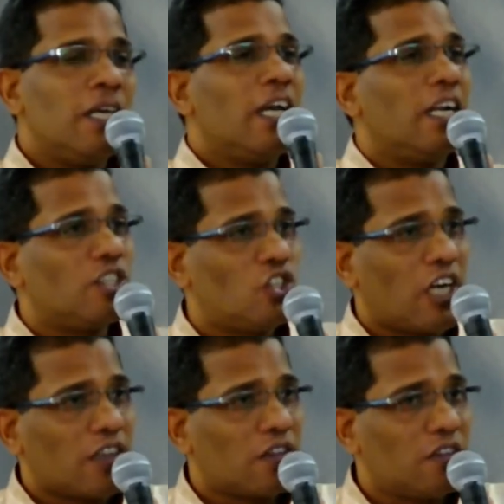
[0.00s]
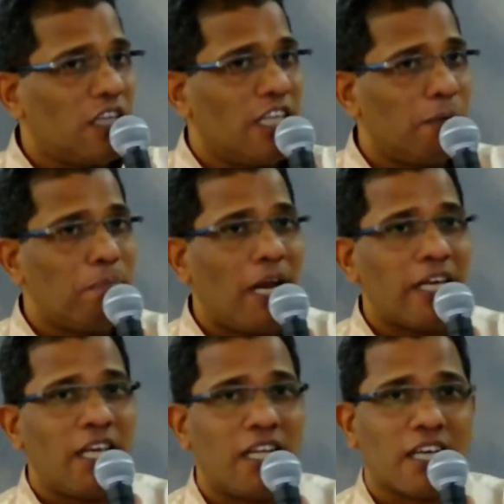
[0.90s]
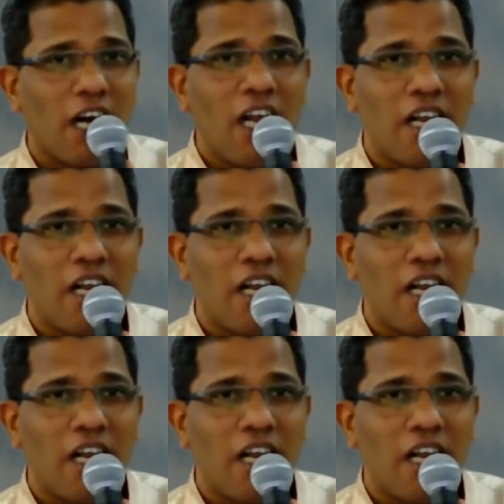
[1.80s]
Ende shakti ninte balaheerathakal